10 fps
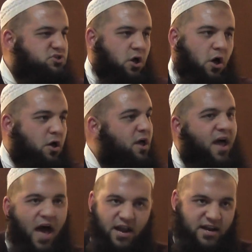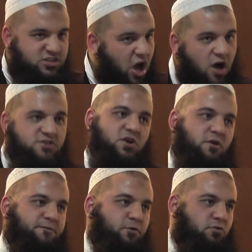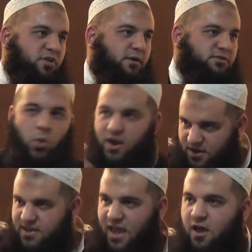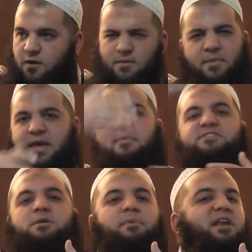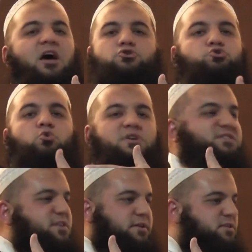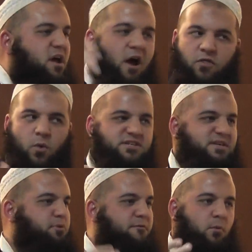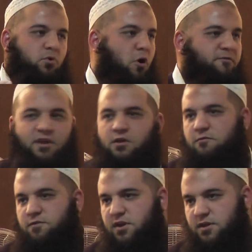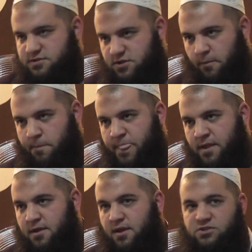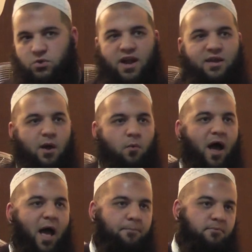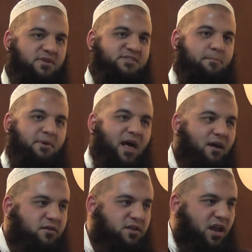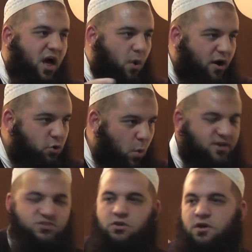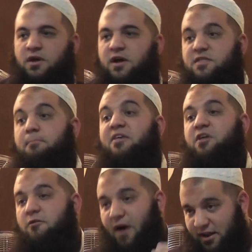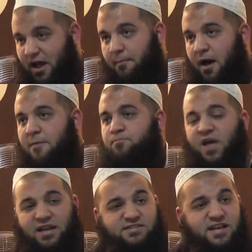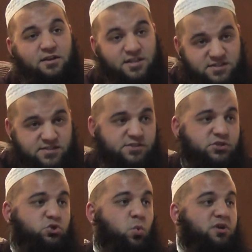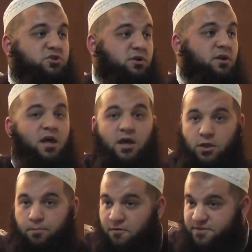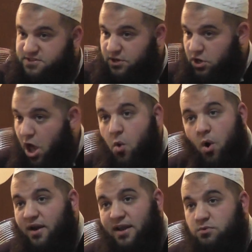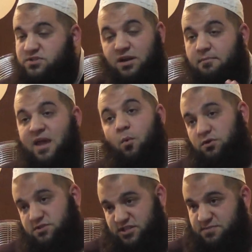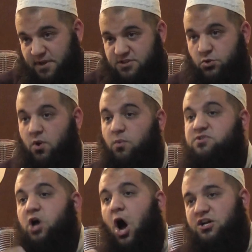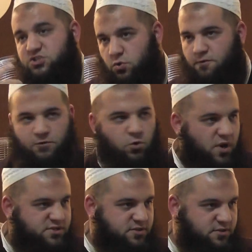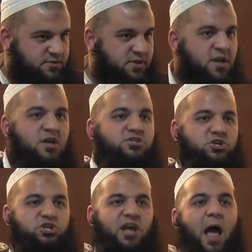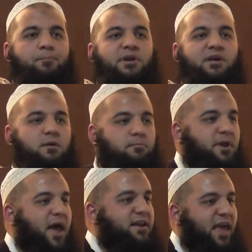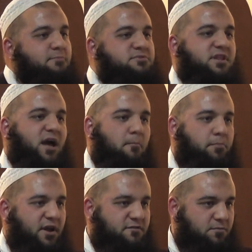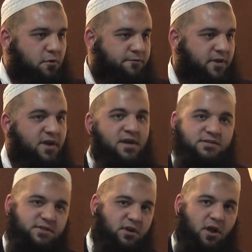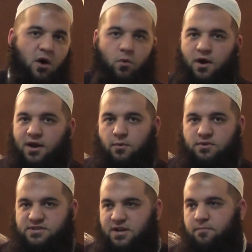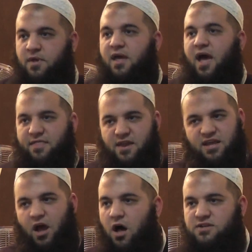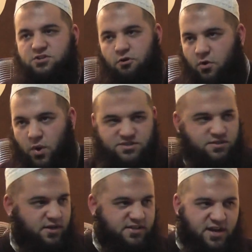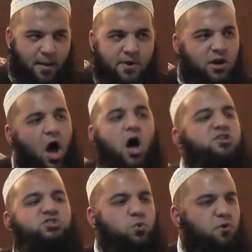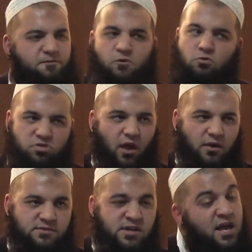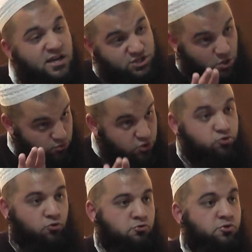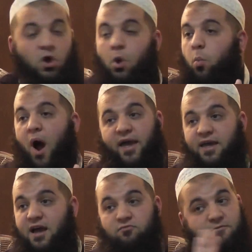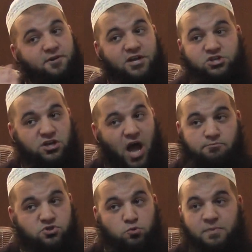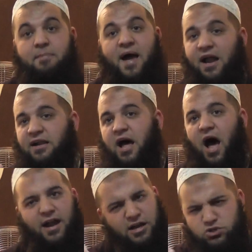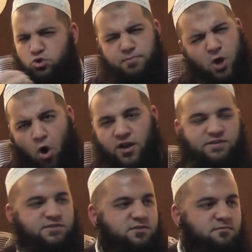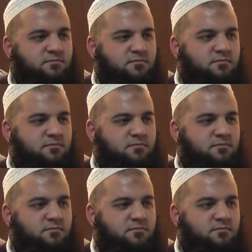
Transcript: go to her and I need to ask her a few things. Quickly get her. It must have been at a short distance, otherwise the Prophet would not have inconvenienced her. So anyway, what happened is that Bilal radiallahu anhu went to the mother of Alqama and said, this is a situation, eh, the Prophet sallallahu alaihi wasallam, he wants to speak to you and wants to ask you a few questions. So she happily complied, came to the company of the Prophet sallallahu alaihi wasallam, and then he asked her a question. He said, I'm going to ask you a few things. Tell the truth, wahi and revelation comes to me by Allah. I need you to be honest.